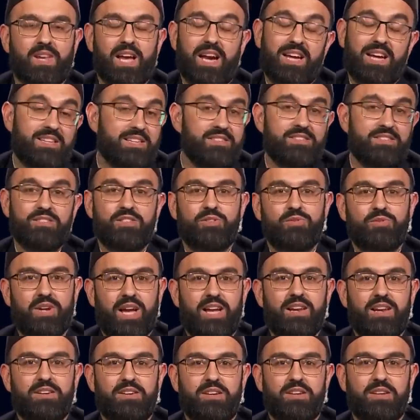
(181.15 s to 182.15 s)
And this is the
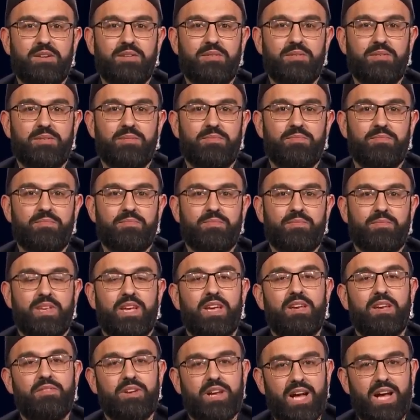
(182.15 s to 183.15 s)
reality.
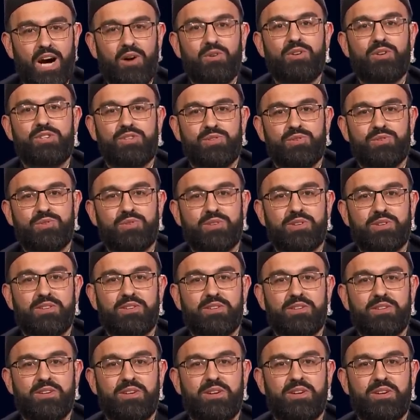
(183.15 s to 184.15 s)
Even our children,
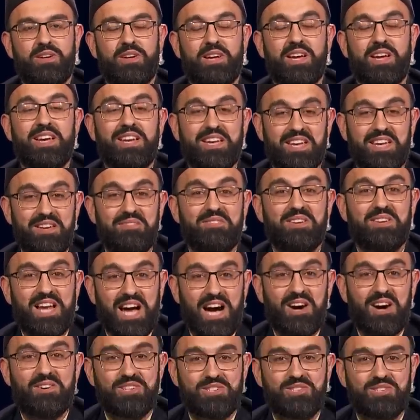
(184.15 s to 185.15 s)
even
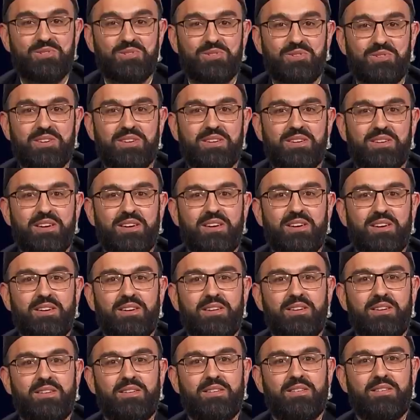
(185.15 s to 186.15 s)
our children
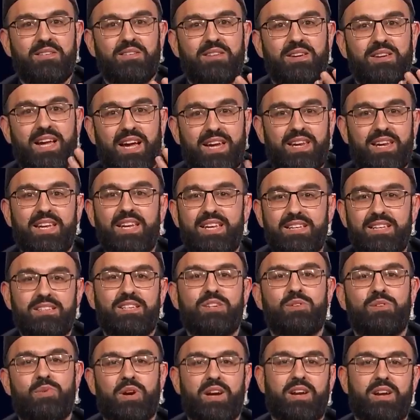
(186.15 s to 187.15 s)
can
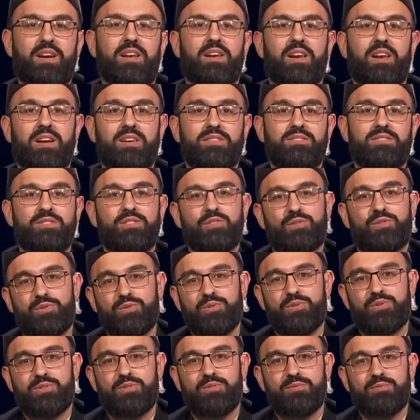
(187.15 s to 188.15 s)
easily recognize the
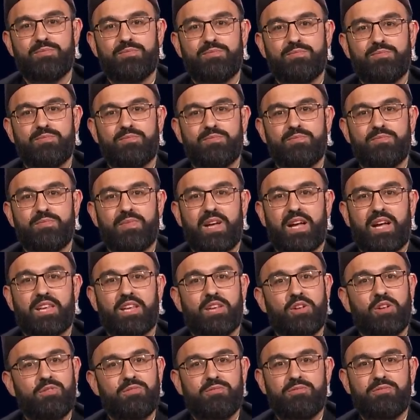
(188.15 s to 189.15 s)
truth. And
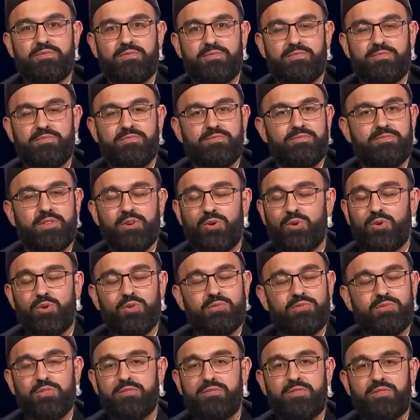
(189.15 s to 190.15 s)
they don't
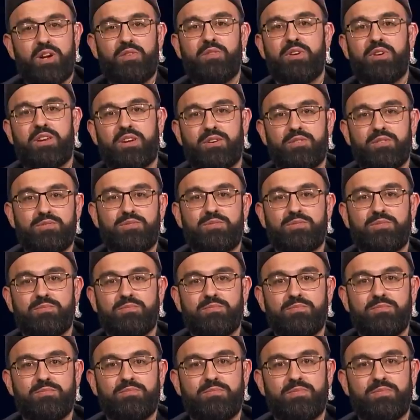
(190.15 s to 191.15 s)
fall for fairy tales.
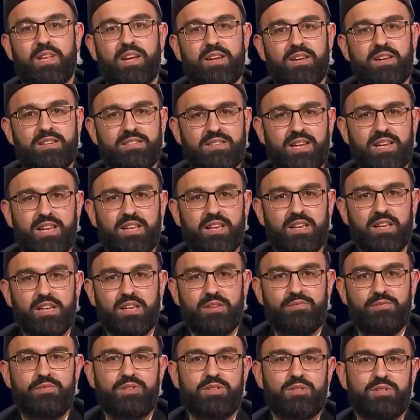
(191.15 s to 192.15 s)
They understand the
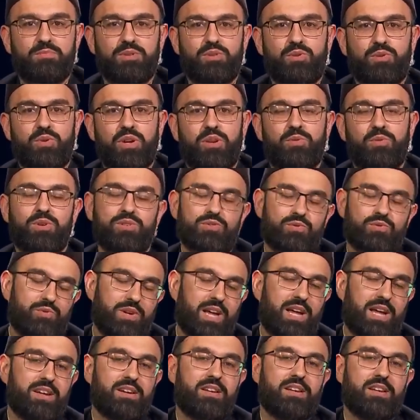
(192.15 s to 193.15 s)
difference between what's
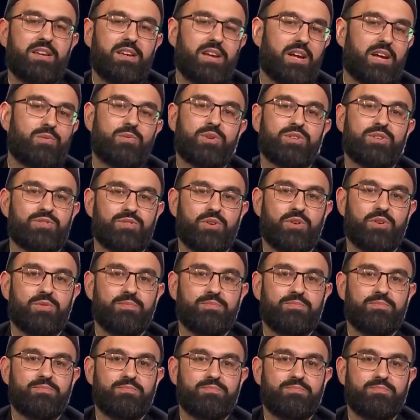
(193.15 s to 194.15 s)
reality and what's not.